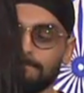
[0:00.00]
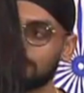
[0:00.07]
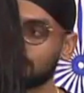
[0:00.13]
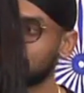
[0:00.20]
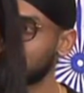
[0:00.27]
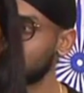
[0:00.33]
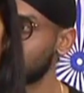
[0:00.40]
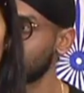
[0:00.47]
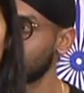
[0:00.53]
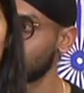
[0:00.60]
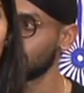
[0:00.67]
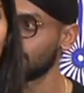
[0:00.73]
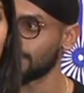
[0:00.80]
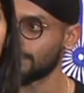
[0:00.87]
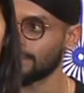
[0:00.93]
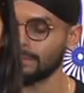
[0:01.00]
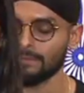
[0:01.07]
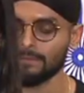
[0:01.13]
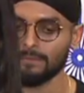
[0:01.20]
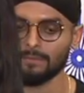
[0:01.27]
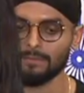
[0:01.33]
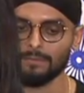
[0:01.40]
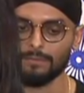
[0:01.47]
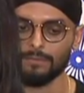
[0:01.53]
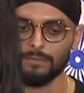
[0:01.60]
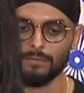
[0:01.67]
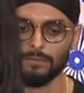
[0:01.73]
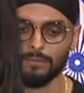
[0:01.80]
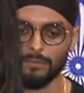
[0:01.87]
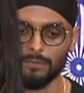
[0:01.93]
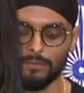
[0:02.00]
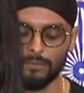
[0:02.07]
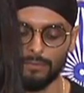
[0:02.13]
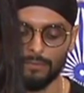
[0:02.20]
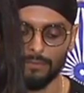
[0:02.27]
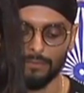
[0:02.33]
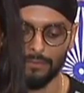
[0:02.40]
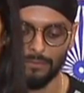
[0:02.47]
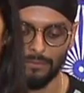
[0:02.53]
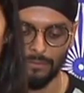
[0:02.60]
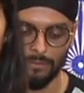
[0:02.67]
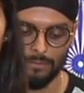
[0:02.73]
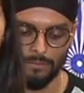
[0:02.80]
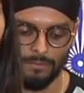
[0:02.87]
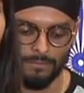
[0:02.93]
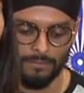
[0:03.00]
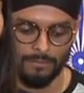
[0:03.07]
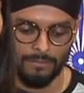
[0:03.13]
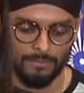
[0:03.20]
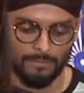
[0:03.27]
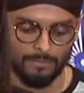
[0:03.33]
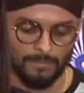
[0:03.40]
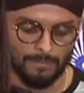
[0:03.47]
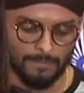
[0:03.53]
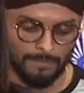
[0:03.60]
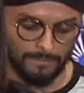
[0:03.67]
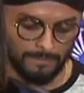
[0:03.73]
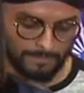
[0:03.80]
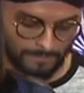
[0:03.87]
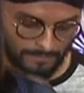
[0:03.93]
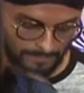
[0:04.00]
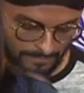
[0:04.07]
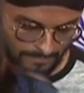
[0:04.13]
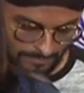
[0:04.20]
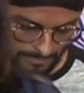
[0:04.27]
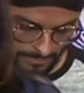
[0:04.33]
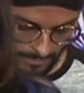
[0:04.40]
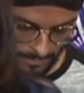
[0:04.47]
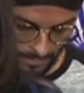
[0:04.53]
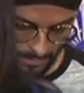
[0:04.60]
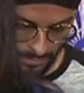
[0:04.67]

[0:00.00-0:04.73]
[no speech]